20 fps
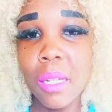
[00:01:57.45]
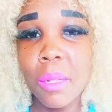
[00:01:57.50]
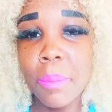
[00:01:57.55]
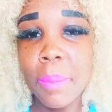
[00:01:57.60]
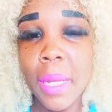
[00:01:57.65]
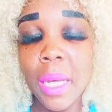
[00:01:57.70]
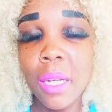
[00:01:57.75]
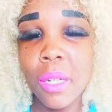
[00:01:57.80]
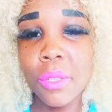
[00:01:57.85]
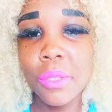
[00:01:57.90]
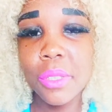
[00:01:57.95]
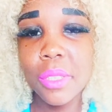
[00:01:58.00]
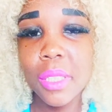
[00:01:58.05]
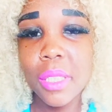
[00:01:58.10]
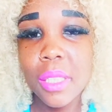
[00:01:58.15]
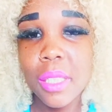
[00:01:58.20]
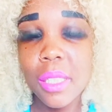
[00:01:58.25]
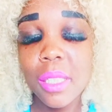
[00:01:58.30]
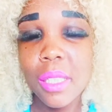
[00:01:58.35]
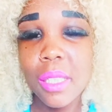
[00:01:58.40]
about
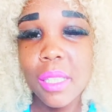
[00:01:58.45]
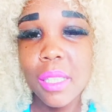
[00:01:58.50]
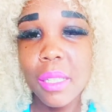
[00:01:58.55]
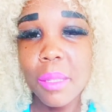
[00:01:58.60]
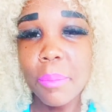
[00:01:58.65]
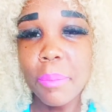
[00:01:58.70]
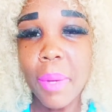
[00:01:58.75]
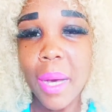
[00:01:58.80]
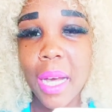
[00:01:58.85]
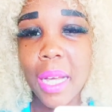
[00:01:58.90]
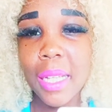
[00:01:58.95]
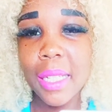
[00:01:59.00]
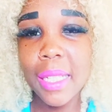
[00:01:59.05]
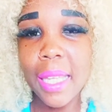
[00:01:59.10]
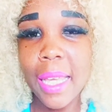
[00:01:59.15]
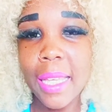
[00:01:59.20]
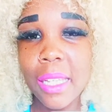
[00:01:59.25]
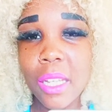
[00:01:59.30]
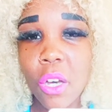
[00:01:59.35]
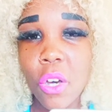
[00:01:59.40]
buying a